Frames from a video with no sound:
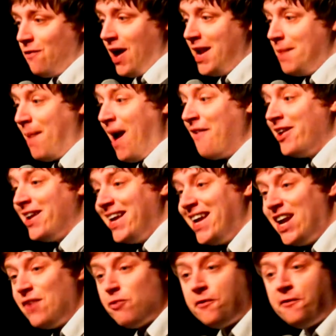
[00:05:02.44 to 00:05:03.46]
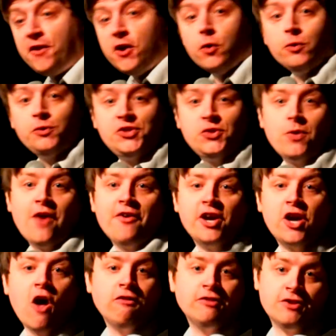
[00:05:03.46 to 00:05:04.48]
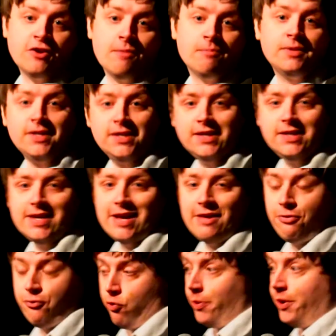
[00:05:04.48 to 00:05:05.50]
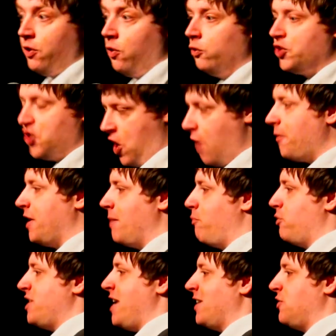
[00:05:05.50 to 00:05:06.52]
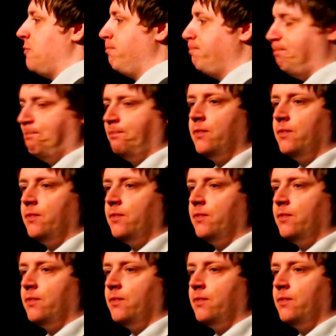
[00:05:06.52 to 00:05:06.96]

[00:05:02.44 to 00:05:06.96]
right? And apparently he refused to wear a condom. Yeah, threw it all shut, but in protection.